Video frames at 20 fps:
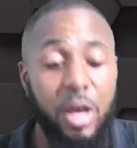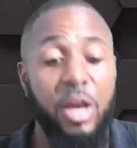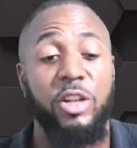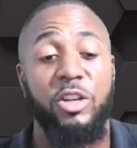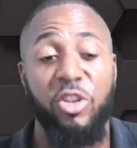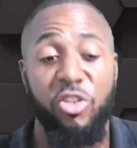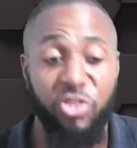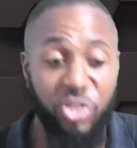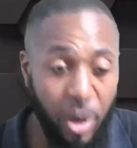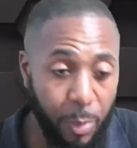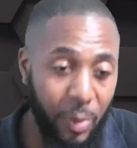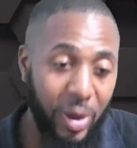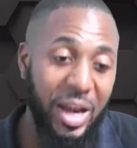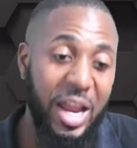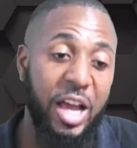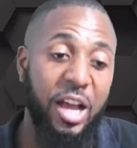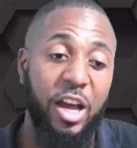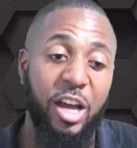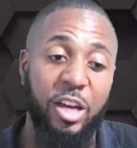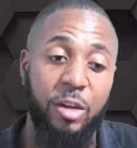Just drop a
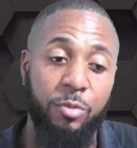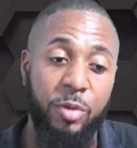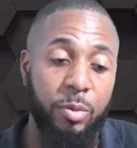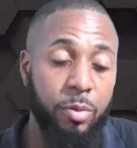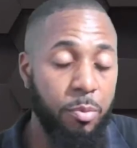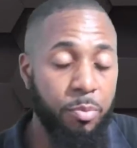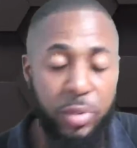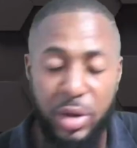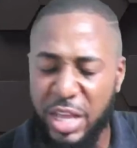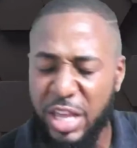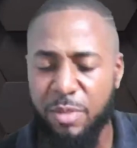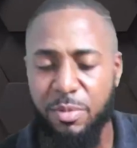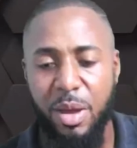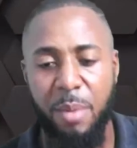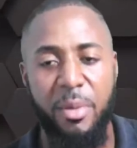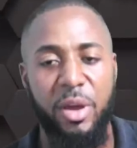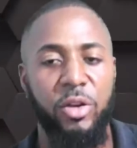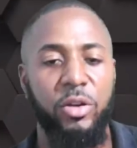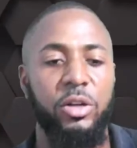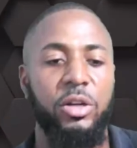like on the people. Please, may I
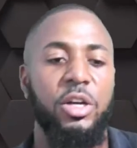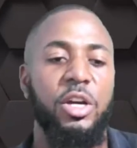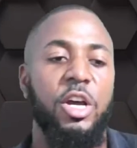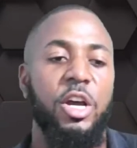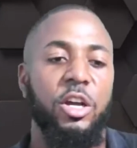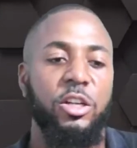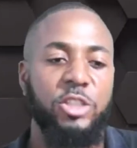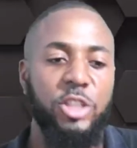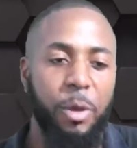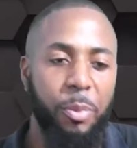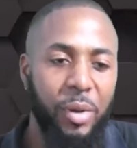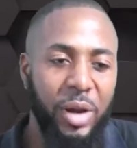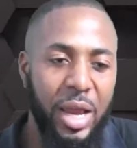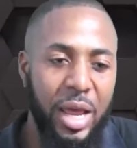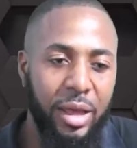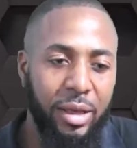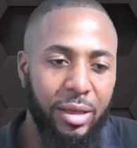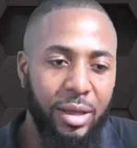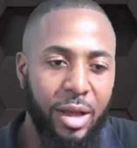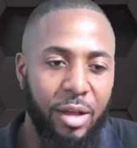beg you, drop a
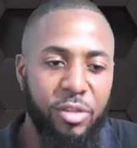like.